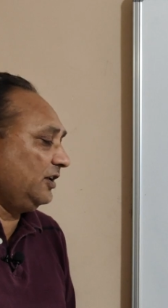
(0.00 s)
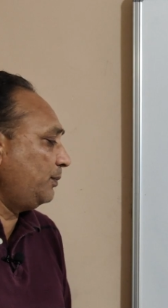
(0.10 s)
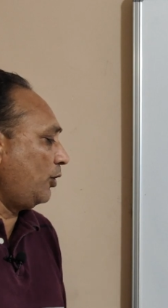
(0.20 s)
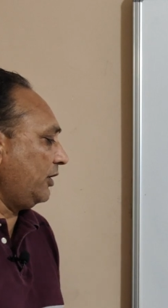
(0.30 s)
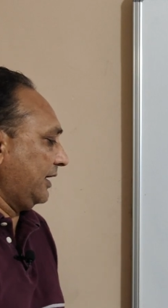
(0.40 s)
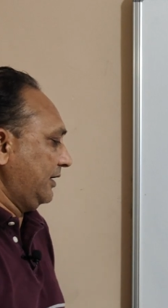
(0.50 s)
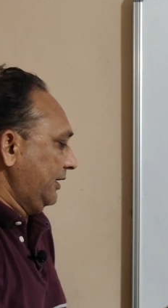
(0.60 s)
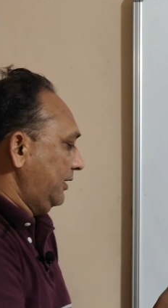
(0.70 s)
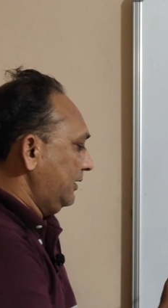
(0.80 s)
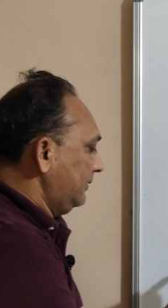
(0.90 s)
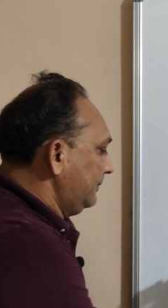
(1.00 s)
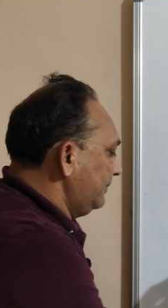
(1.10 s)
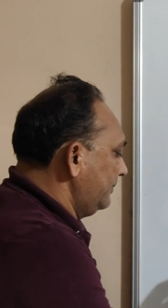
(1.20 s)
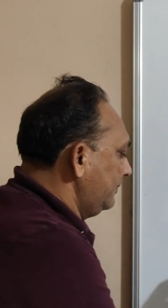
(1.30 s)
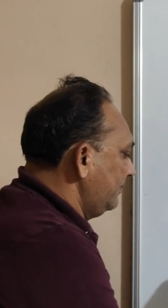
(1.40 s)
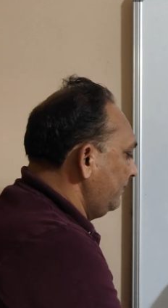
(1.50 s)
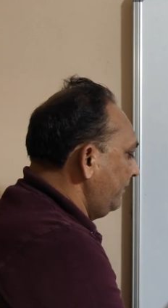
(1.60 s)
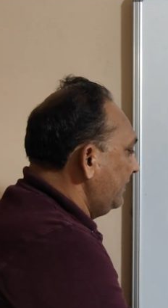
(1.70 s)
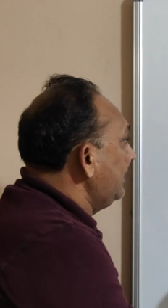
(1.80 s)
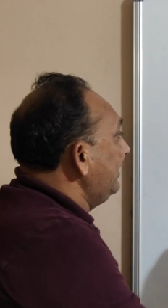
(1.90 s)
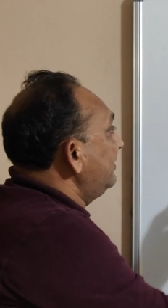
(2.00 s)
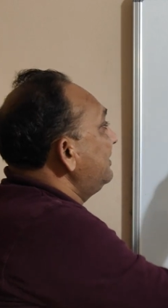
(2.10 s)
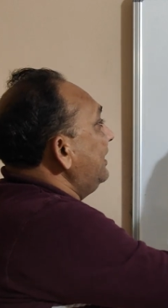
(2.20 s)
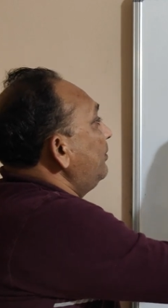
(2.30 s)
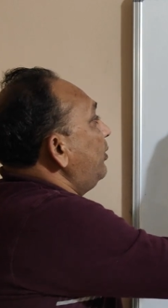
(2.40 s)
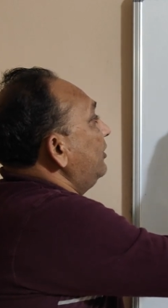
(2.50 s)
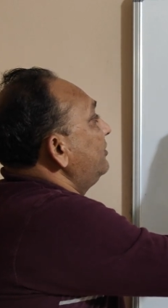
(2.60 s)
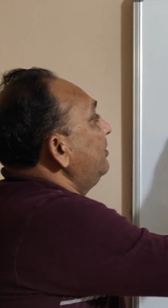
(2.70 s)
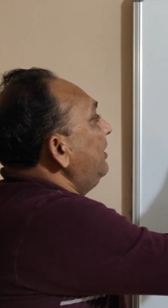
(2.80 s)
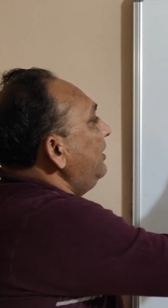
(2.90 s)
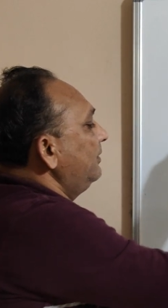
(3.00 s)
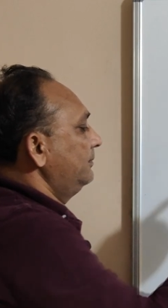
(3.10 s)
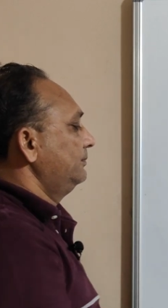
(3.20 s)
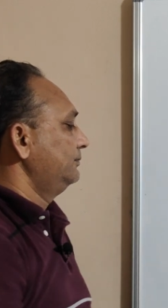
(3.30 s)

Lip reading: is protected. Is that possible?